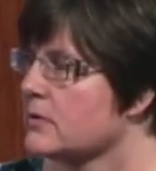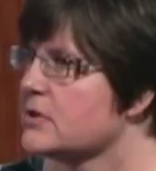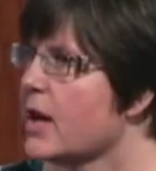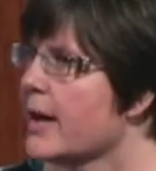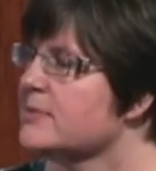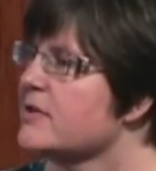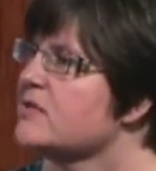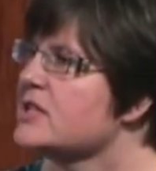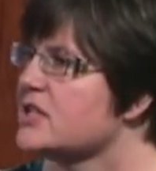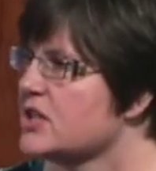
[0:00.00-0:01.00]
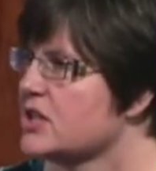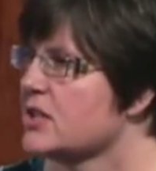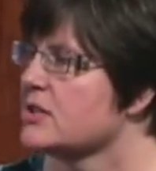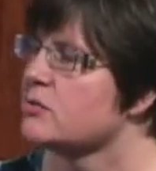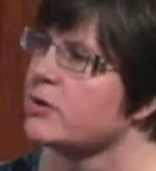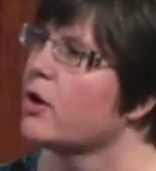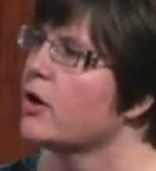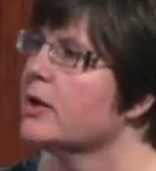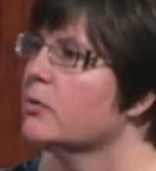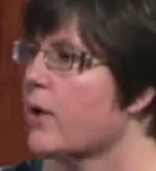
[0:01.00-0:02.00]
types of decisions
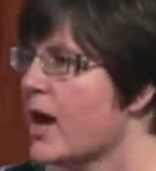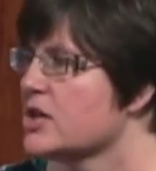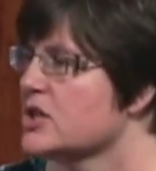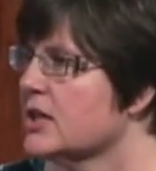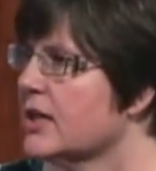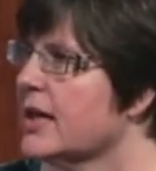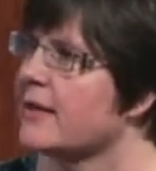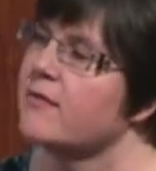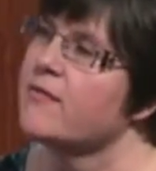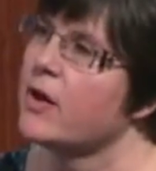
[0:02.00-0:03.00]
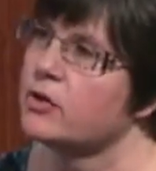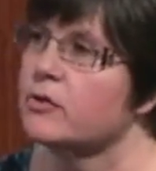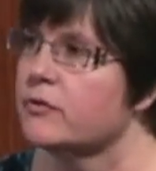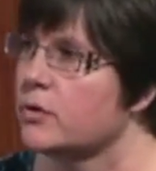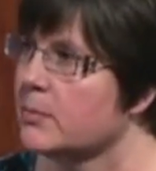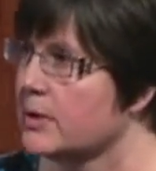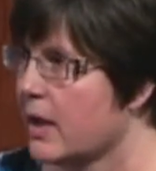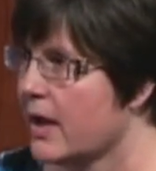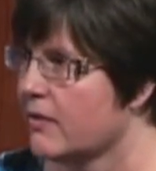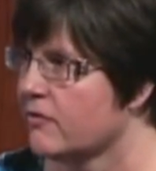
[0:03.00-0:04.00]
regarding rationing and the value of human
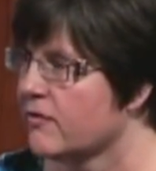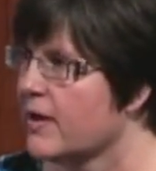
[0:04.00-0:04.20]
life,